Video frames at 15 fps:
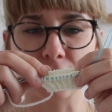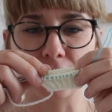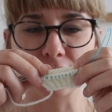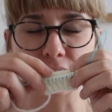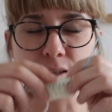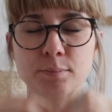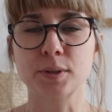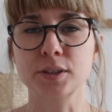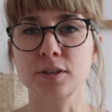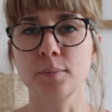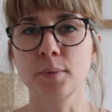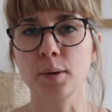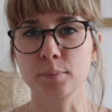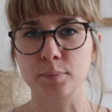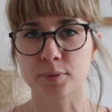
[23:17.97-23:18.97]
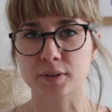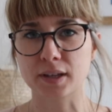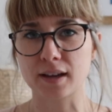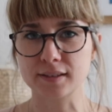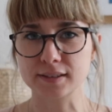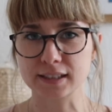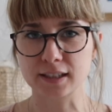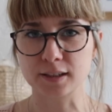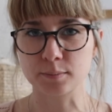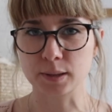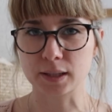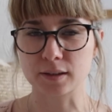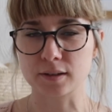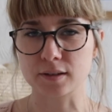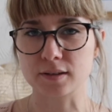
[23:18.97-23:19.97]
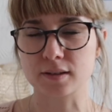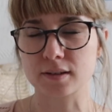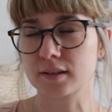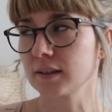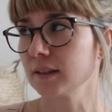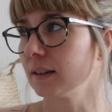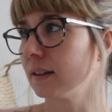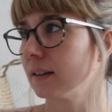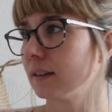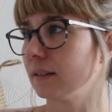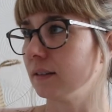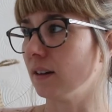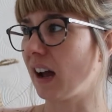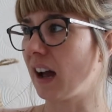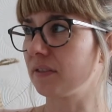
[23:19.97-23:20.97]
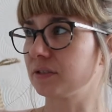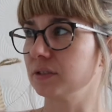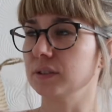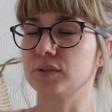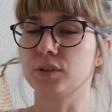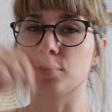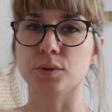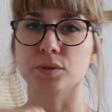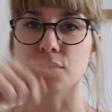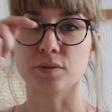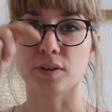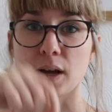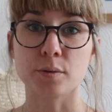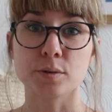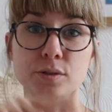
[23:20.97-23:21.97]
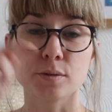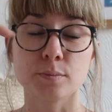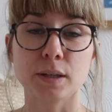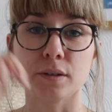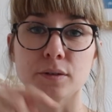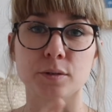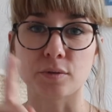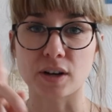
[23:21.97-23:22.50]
It's a bottom-up cardigan because you have to if you want the flowers to be on the